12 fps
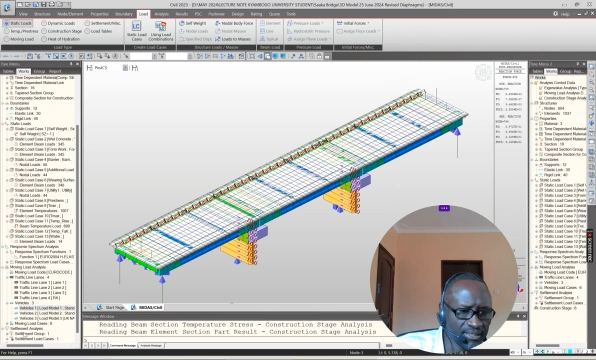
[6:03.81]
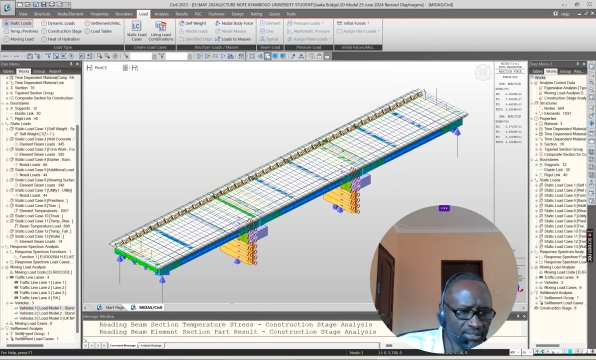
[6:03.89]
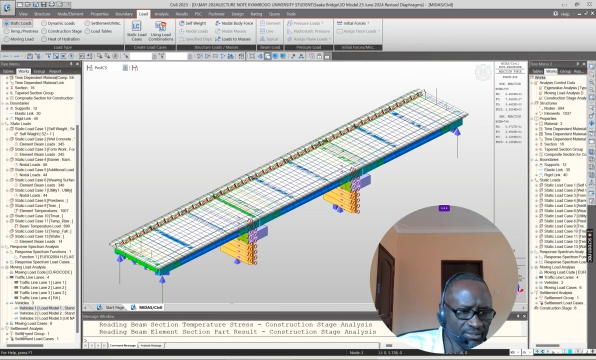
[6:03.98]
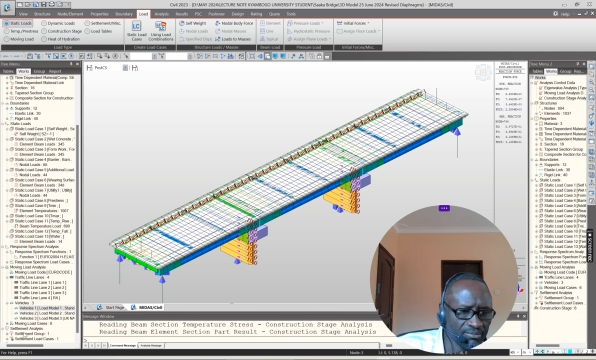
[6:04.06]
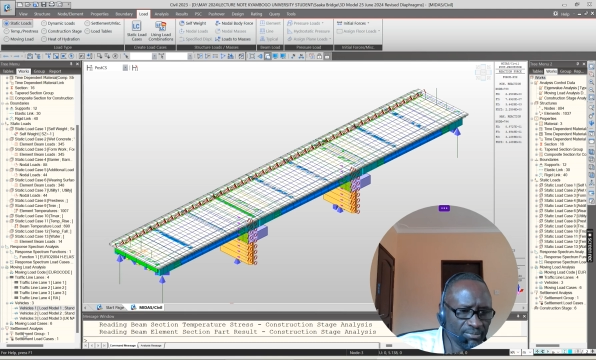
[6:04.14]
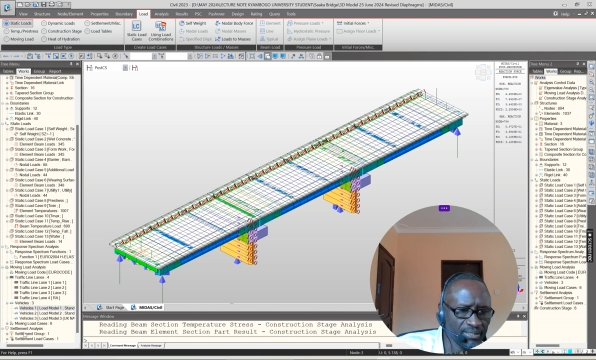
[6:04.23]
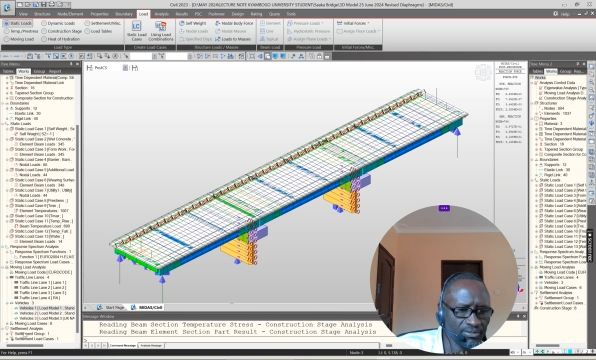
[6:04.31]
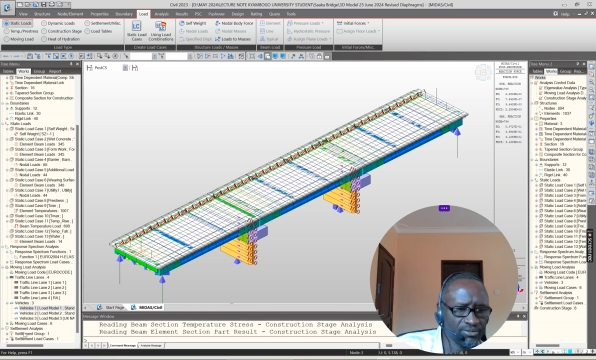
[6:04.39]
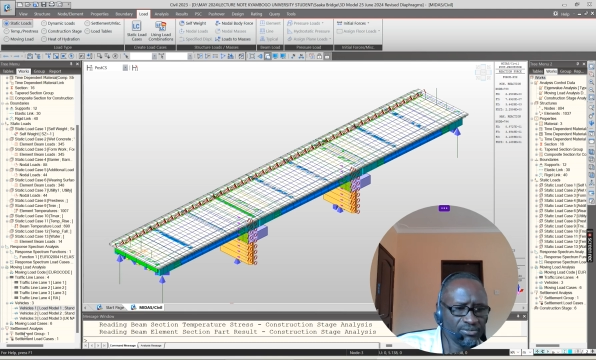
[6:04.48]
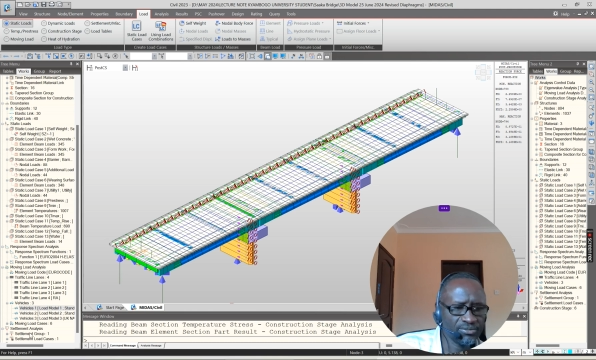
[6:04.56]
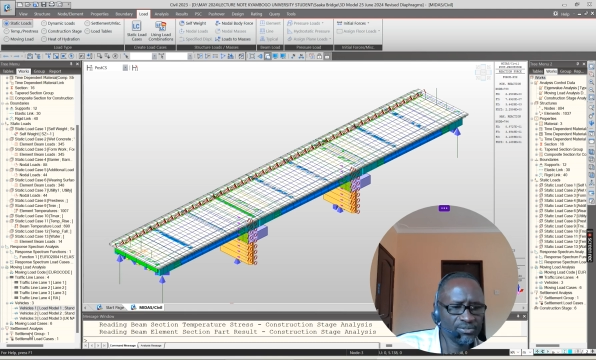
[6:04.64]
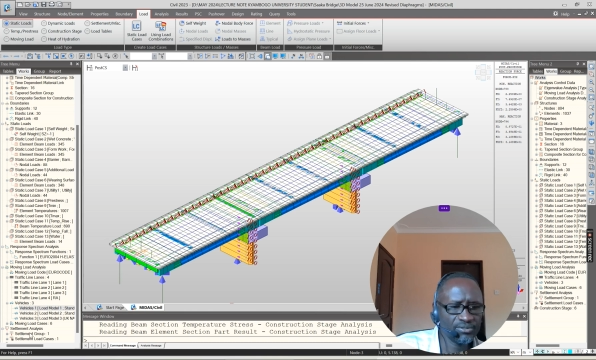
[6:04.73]

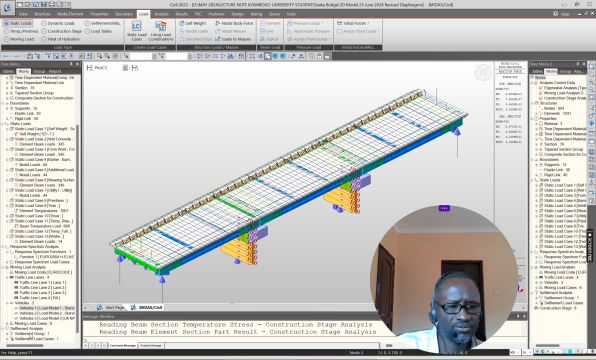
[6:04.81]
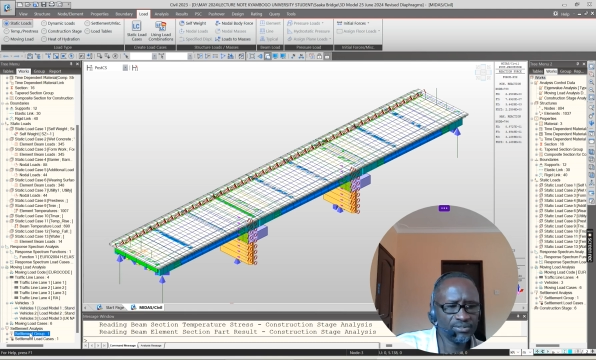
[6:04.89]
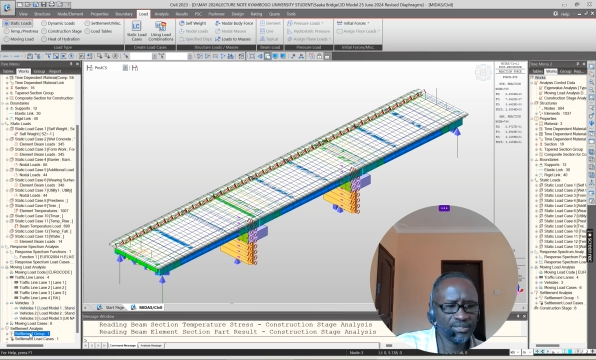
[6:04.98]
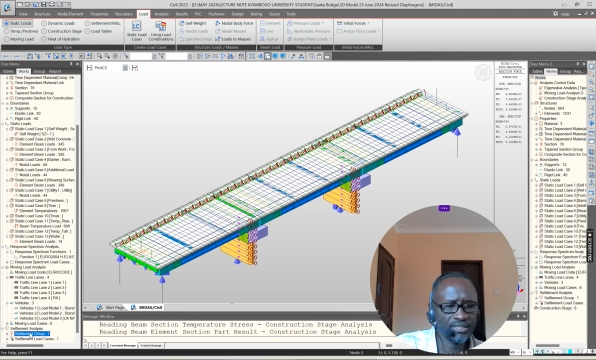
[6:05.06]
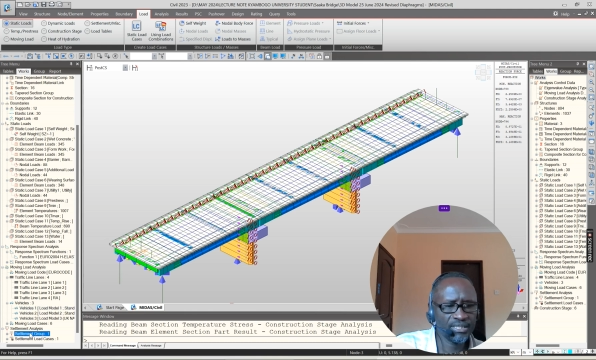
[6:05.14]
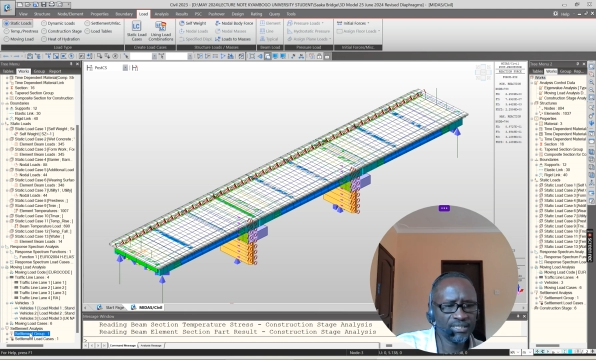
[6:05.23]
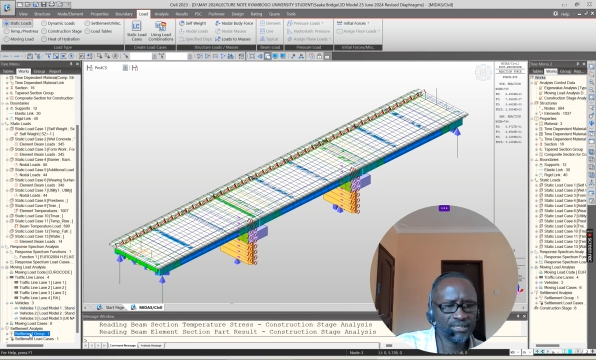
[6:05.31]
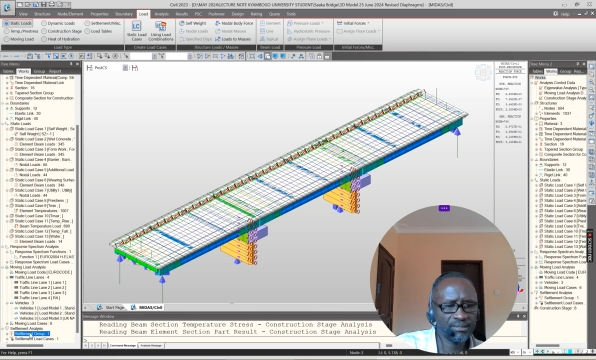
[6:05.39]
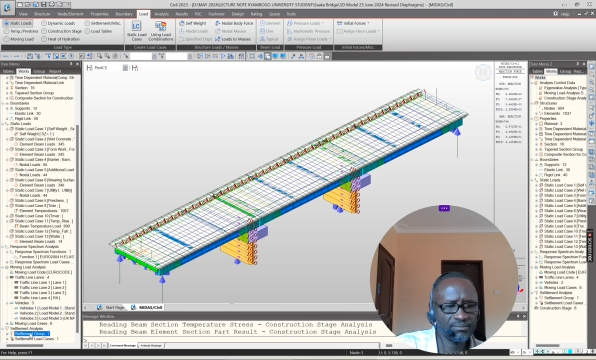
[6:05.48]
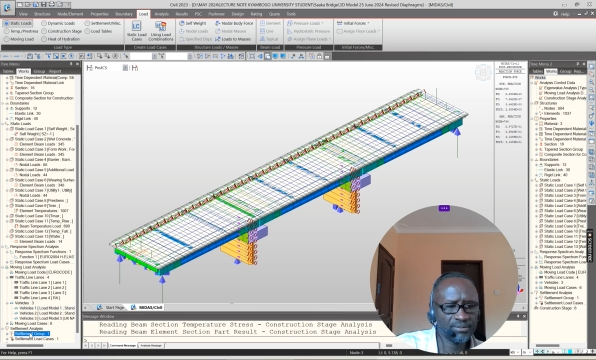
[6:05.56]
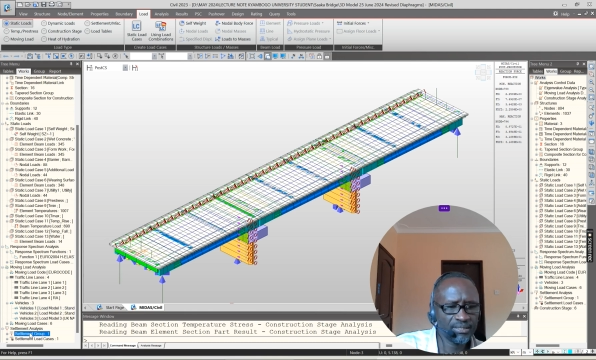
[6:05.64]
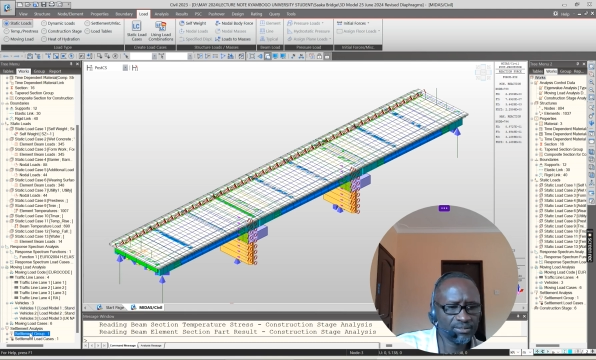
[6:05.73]
settlement also, you
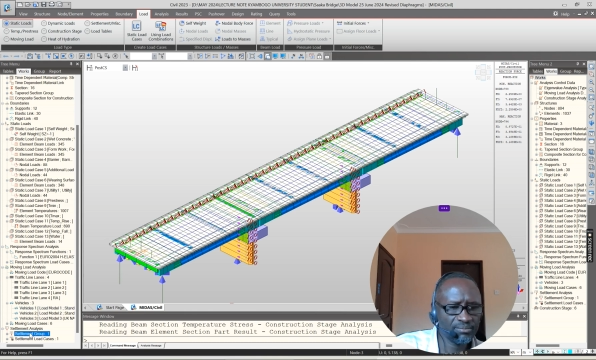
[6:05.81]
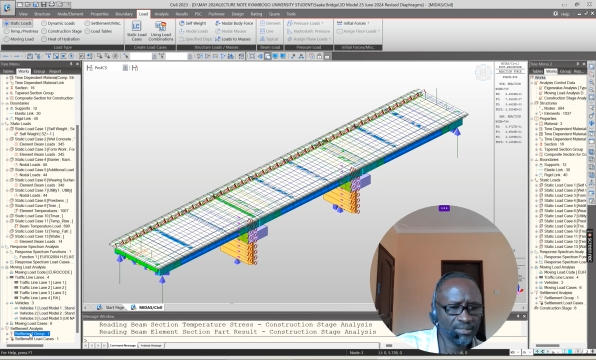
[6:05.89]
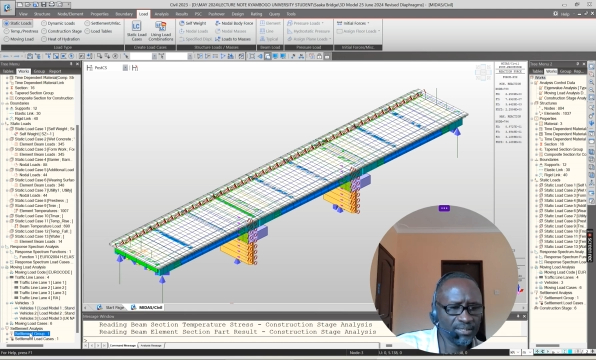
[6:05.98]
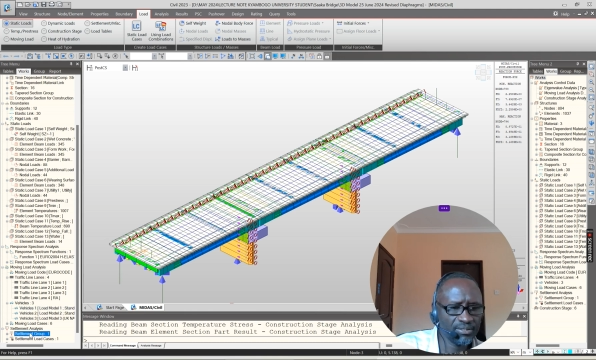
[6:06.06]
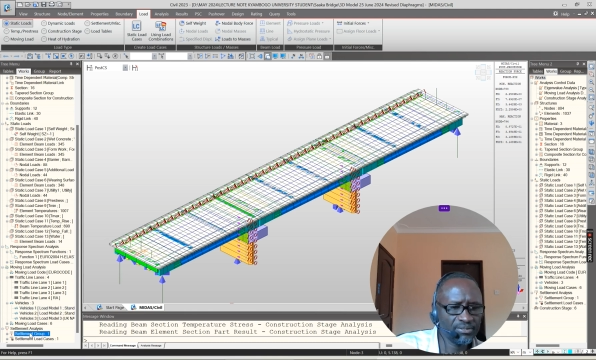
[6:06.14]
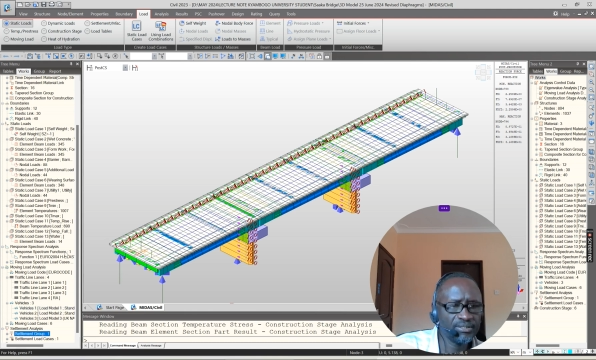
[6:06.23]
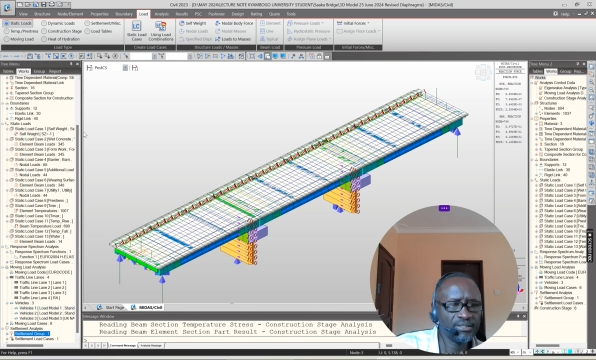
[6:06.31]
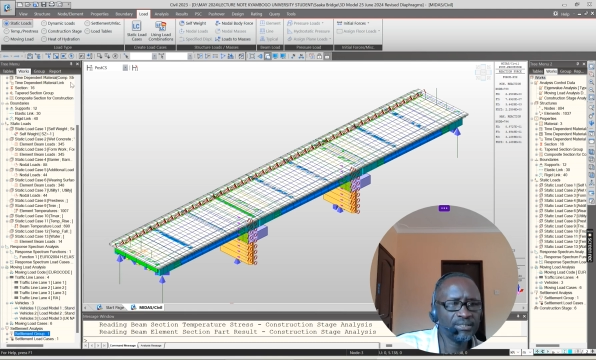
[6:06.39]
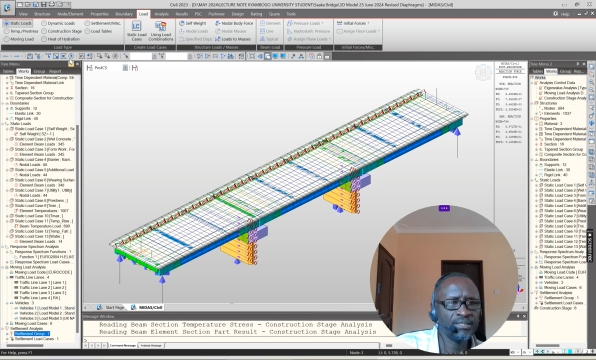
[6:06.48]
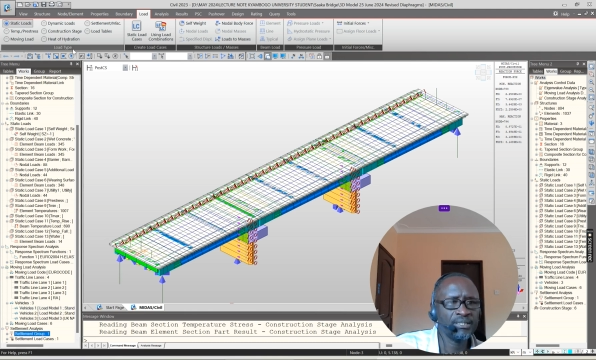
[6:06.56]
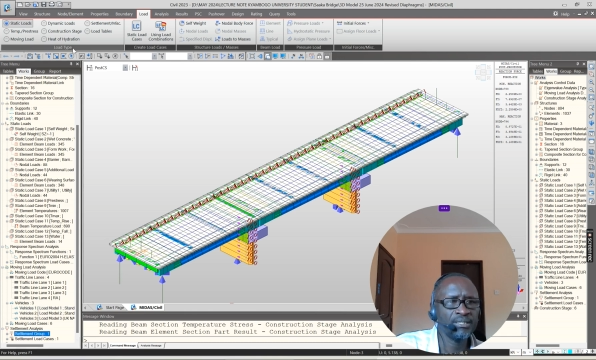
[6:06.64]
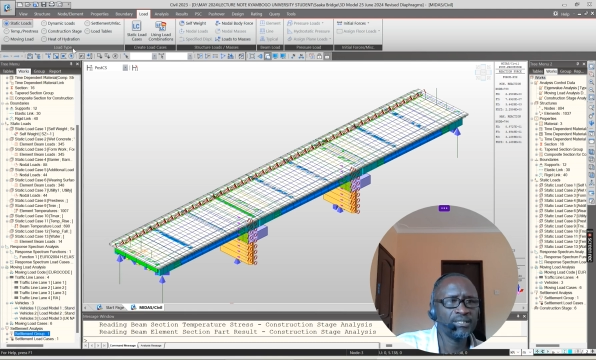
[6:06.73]
indicate some settlement
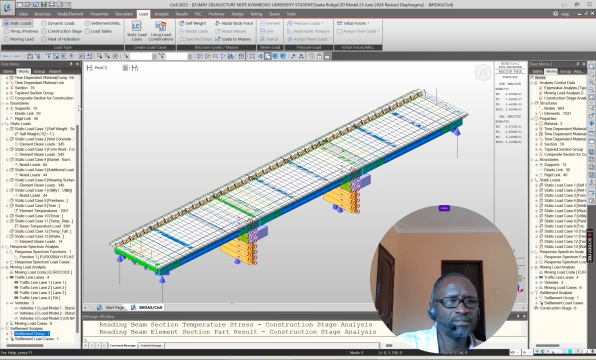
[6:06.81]
loading.